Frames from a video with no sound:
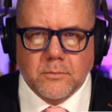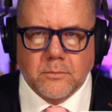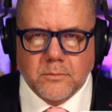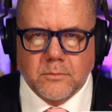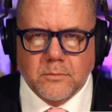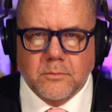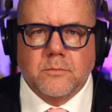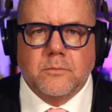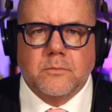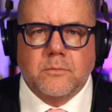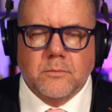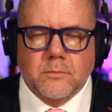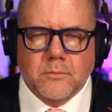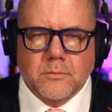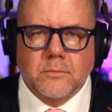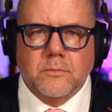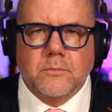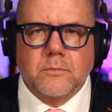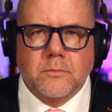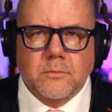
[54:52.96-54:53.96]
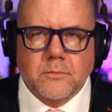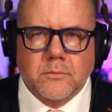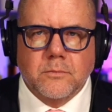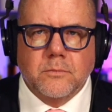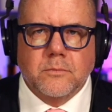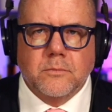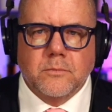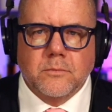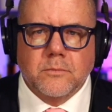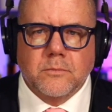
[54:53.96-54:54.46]

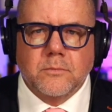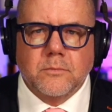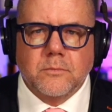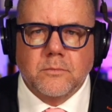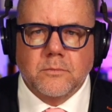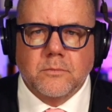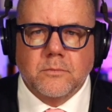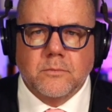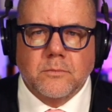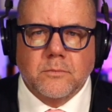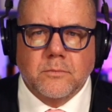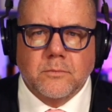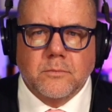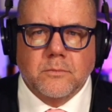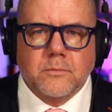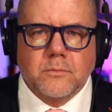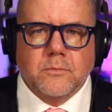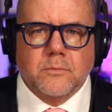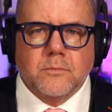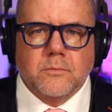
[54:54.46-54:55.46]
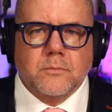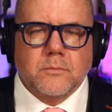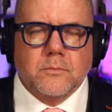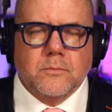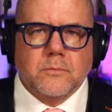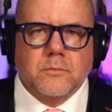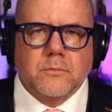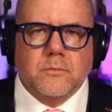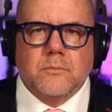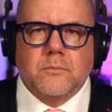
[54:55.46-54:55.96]

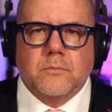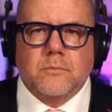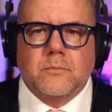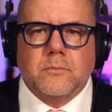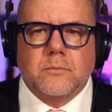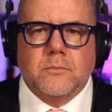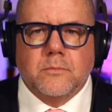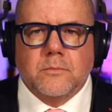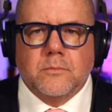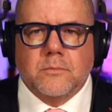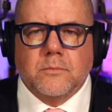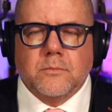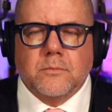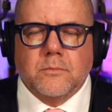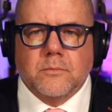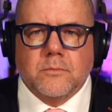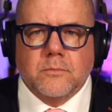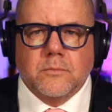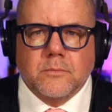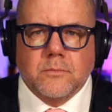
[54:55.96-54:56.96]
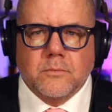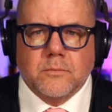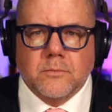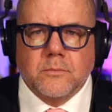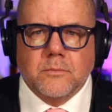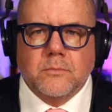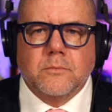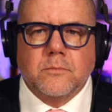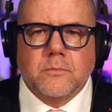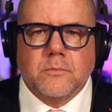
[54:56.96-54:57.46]

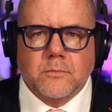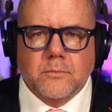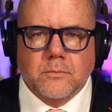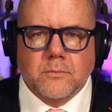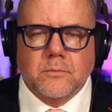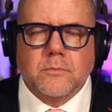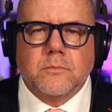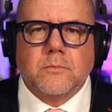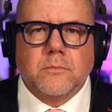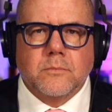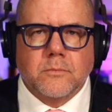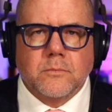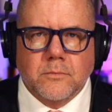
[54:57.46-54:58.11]
This person isn't speaking.